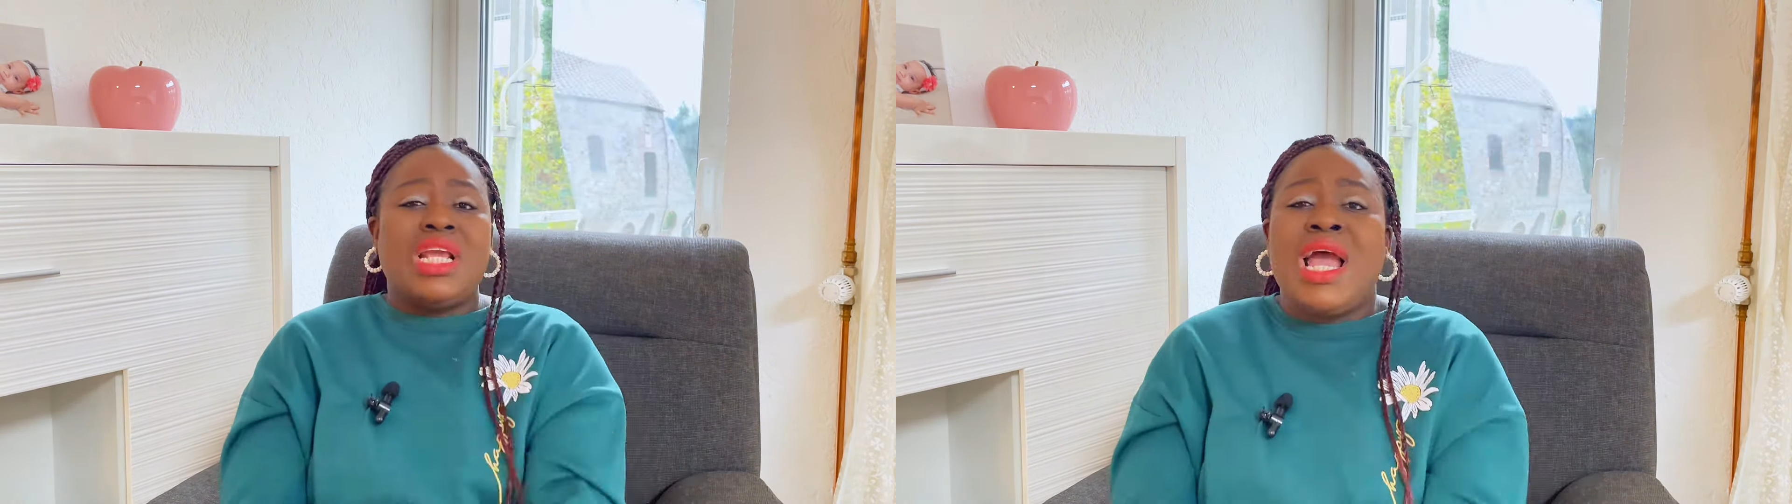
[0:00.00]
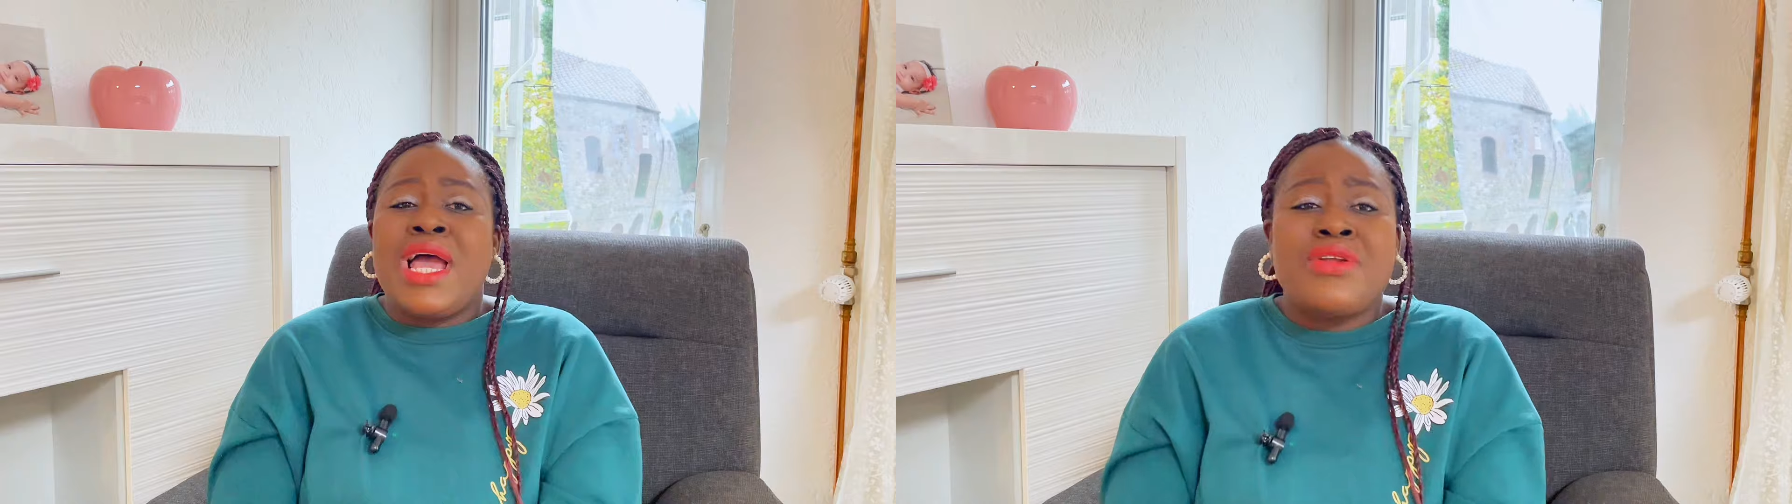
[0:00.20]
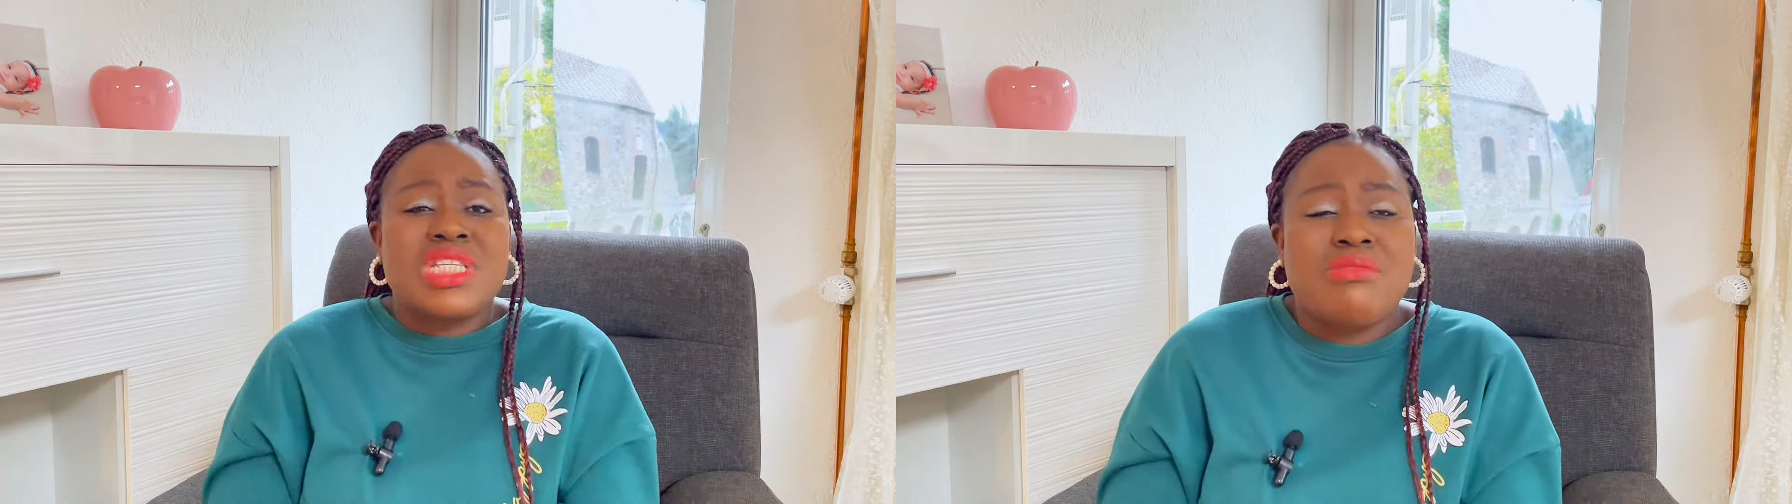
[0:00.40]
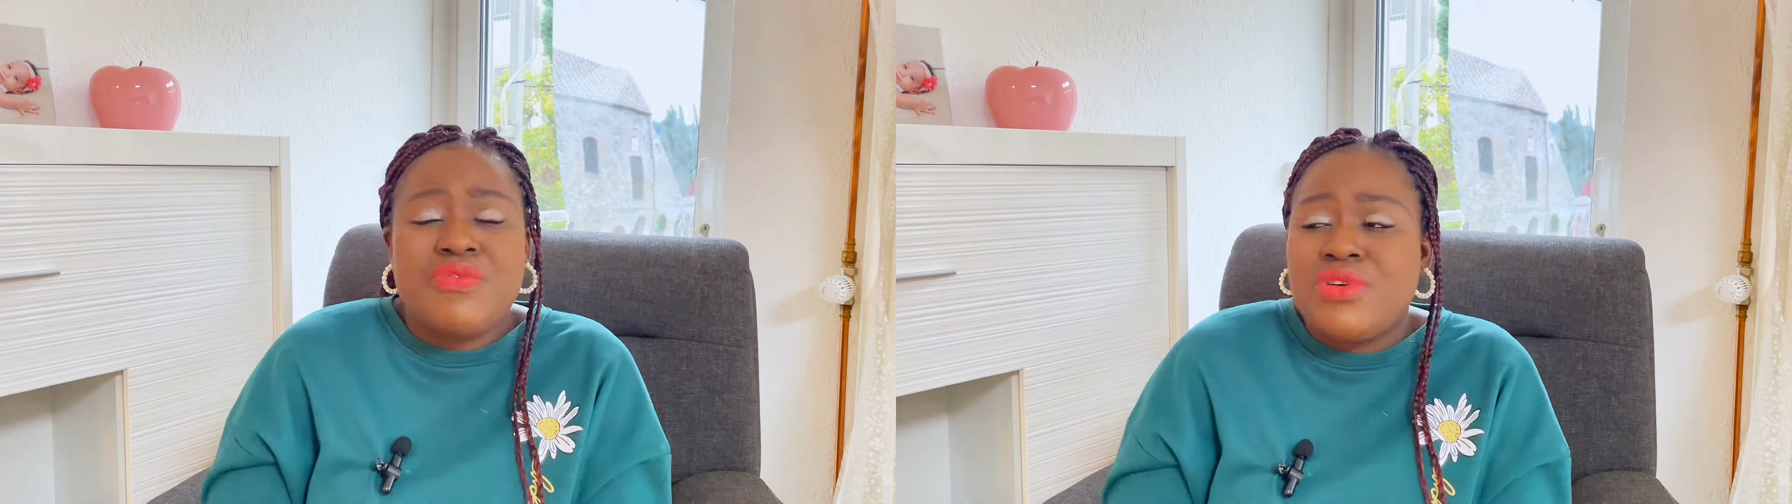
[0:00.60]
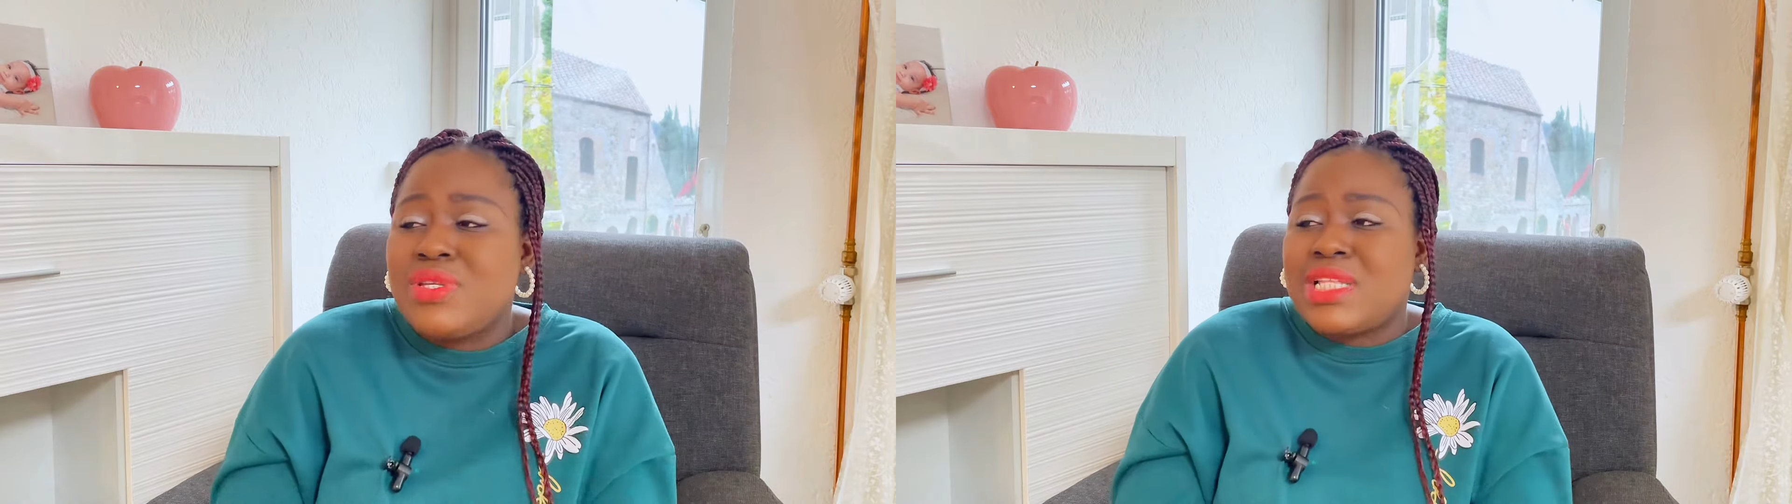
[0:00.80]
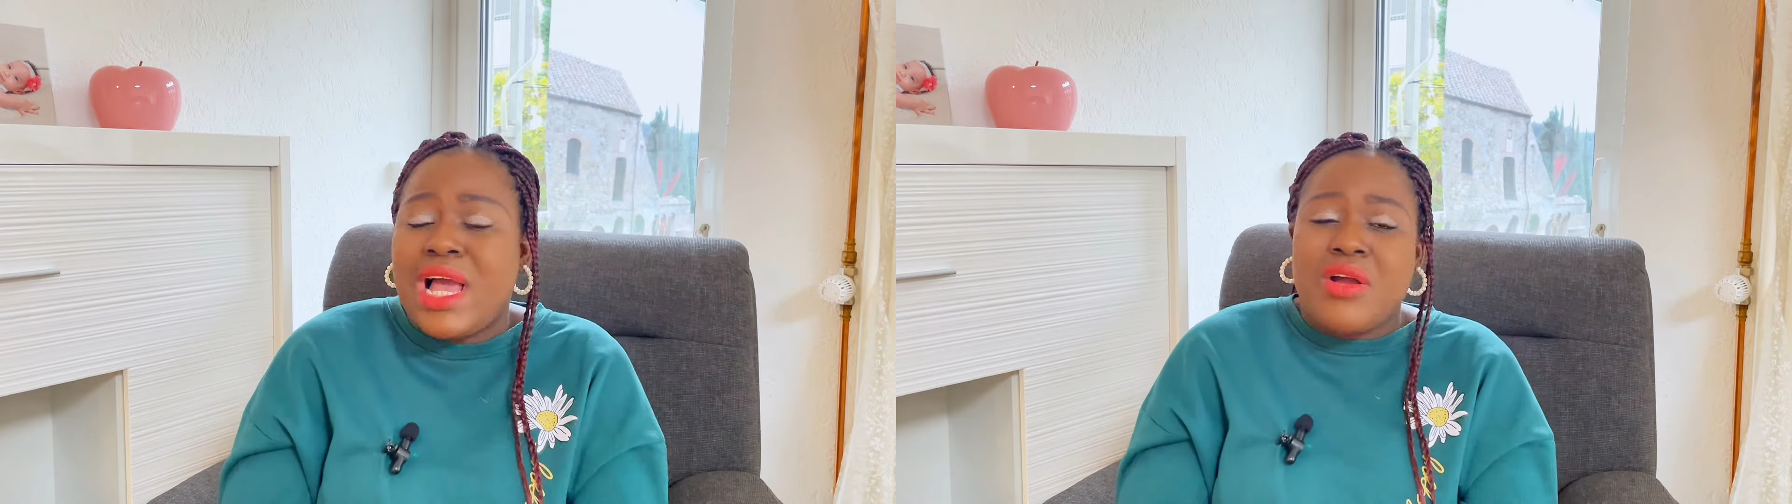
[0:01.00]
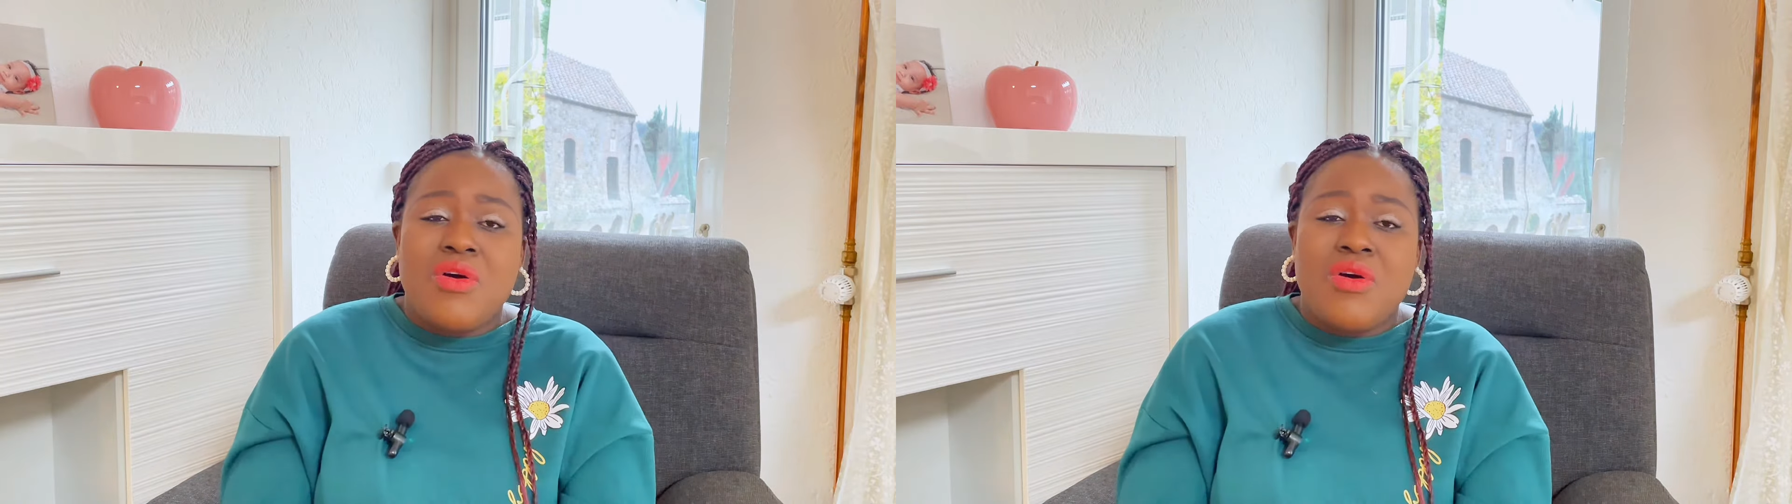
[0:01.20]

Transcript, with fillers: I know some of you is like,